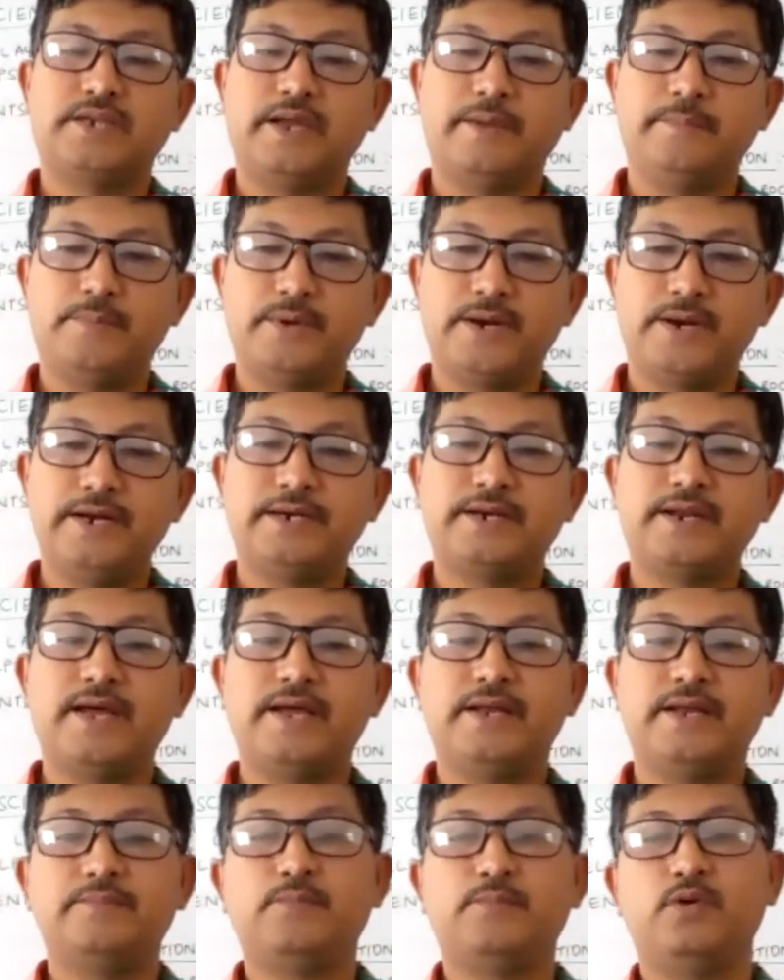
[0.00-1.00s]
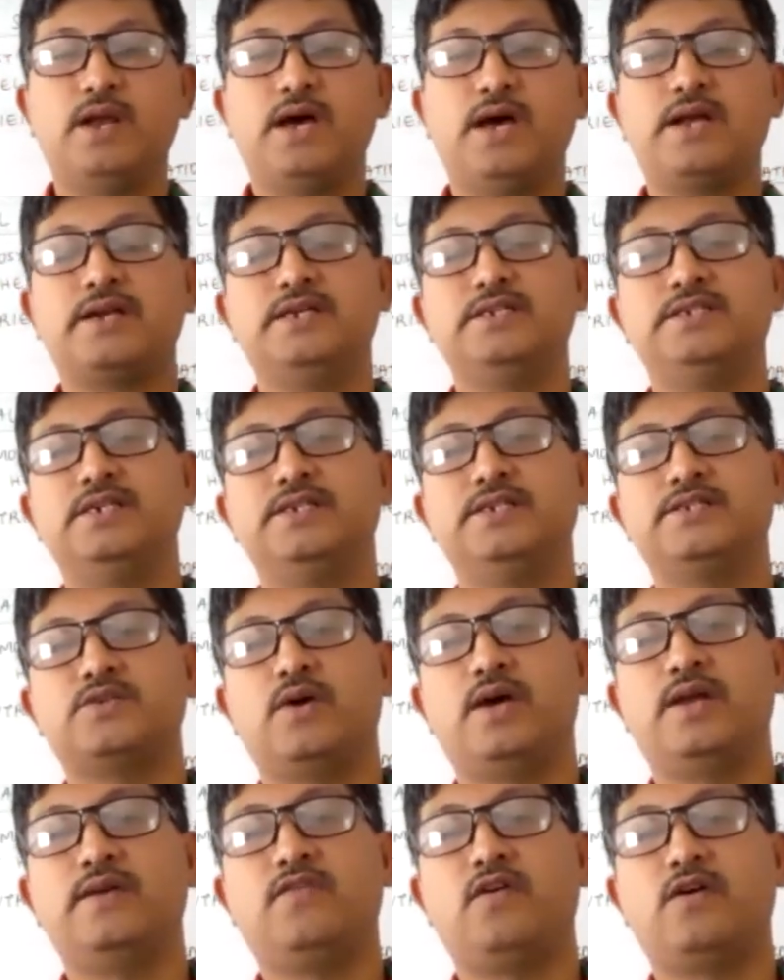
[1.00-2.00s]
temperate and polar region,
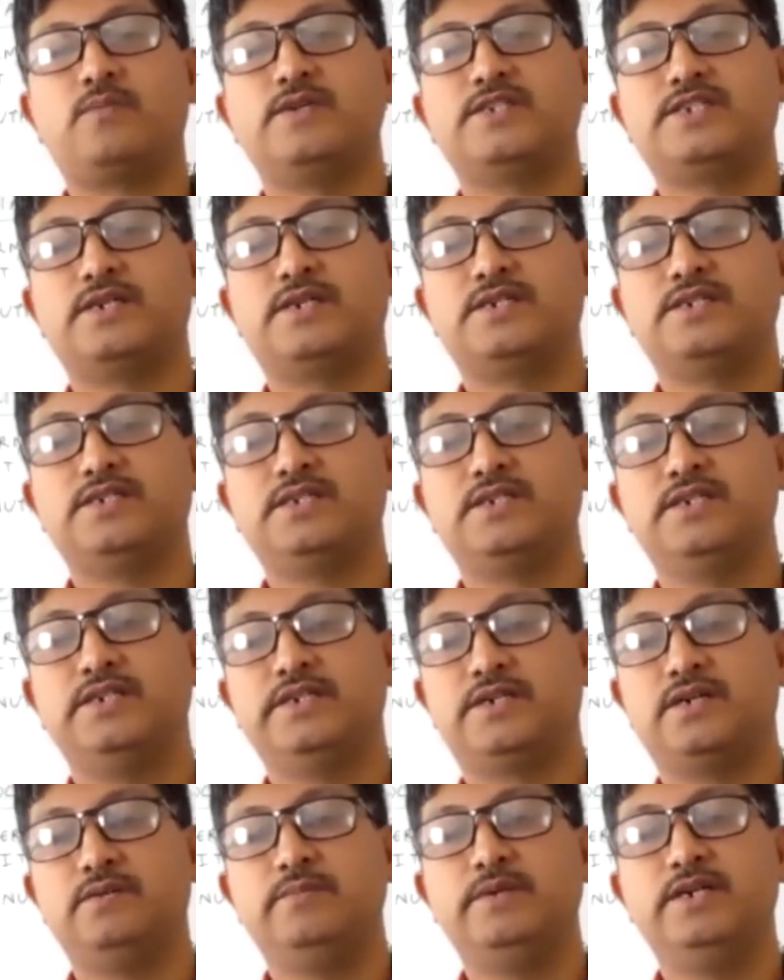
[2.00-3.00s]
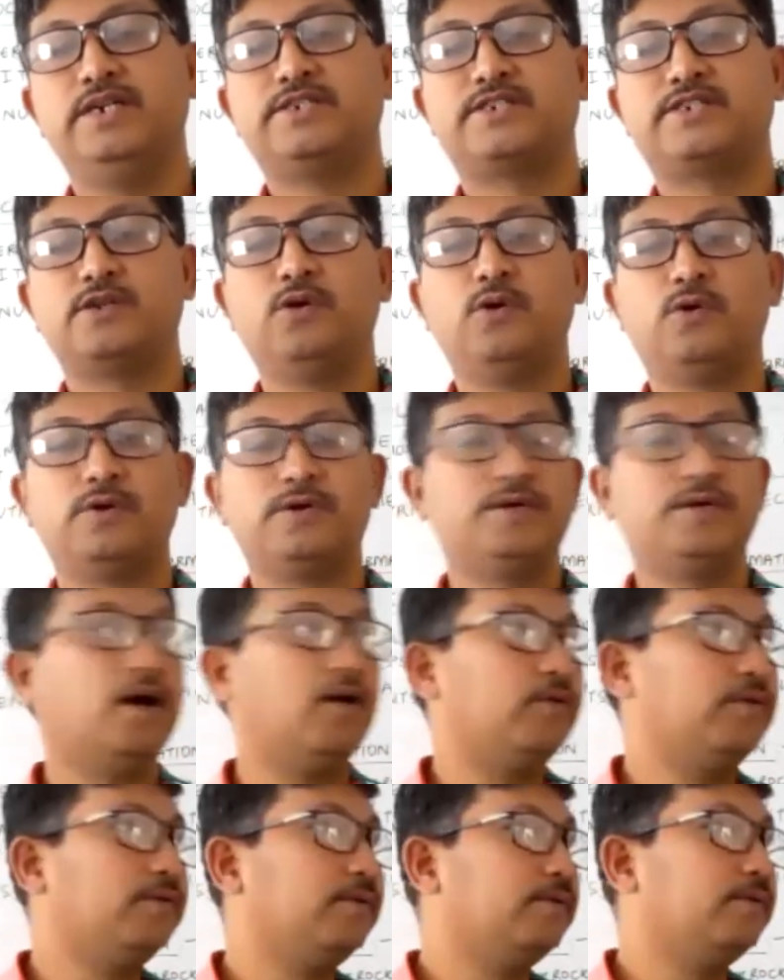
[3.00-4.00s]
soil formation is a little bit slowed
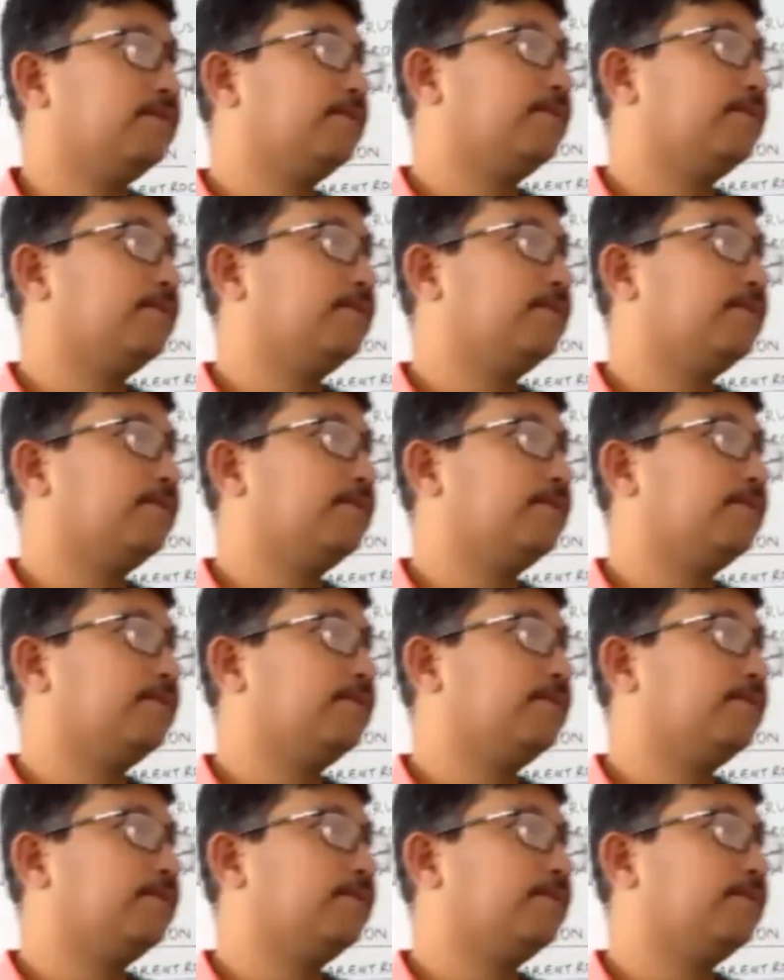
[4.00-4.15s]
down.